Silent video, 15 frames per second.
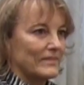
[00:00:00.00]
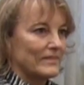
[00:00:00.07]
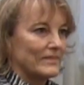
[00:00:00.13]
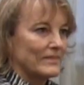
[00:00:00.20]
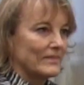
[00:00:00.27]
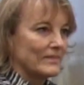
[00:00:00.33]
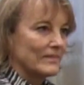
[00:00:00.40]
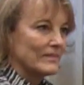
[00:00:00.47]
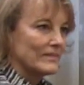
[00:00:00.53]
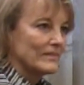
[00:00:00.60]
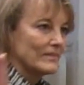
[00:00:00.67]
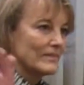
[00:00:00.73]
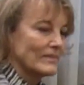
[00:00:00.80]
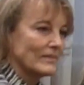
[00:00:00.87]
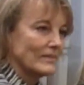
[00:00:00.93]

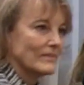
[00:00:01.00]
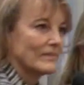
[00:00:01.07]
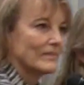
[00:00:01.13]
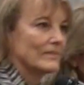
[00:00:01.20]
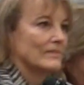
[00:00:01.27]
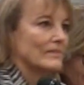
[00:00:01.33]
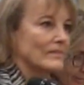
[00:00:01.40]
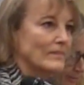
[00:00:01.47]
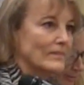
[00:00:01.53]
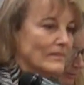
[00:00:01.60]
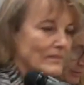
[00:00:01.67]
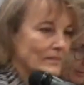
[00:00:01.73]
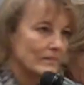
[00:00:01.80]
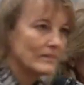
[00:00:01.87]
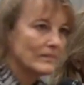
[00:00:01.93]

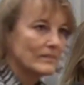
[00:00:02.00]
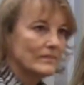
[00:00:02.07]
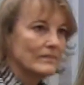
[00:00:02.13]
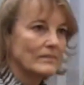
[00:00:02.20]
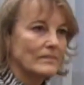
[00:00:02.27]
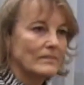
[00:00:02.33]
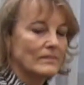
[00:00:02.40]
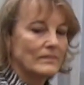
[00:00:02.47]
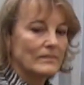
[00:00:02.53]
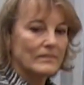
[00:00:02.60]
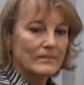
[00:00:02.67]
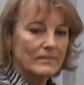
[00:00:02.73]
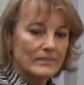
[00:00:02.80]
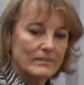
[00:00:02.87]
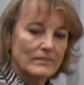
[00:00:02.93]

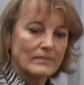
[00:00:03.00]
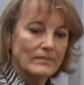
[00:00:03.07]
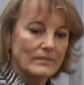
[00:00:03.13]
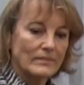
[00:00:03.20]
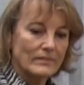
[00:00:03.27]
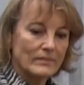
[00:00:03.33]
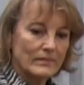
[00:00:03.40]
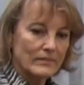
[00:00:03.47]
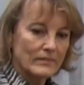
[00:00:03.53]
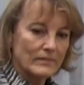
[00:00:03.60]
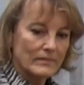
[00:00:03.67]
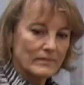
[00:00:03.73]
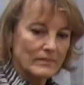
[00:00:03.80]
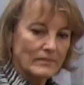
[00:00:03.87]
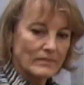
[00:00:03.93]

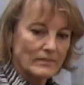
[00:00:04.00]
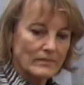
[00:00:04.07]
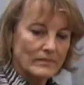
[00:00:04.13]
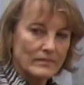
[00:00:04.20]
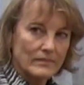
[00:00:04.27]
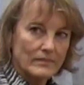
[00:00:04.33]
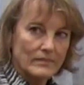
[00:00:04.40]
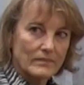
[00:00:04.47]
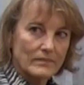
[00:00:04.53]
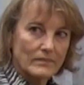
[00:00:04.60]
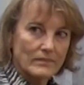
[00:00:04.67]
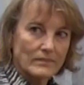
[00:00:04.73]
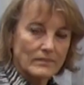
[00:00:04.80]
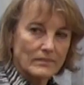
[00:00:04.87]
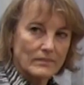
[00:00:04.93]

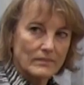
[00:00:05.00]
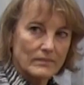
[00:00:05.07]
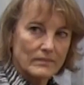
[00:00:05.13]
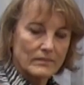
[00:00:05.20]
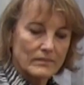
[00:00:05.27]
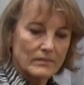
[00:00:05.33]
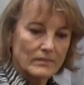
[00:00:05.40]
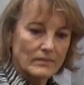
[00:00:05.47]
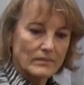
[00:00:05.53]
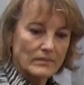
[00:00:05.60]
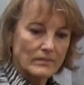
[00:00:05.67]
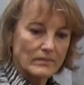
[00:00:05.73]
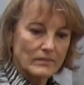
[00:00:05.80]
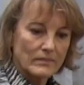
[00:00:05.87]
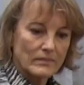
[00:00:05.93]

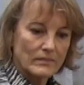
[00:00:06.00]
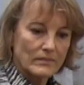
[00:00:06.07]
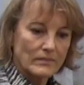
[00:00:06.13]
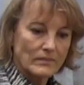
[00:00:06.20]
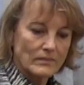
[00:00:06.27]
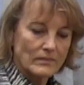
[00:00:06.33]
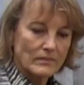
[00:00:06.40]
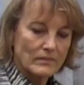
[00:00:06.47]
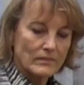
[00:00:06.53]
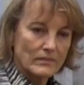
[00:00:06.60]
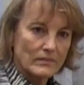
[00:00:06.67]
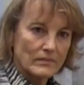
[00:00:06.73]
No words are spoken by the person on screen.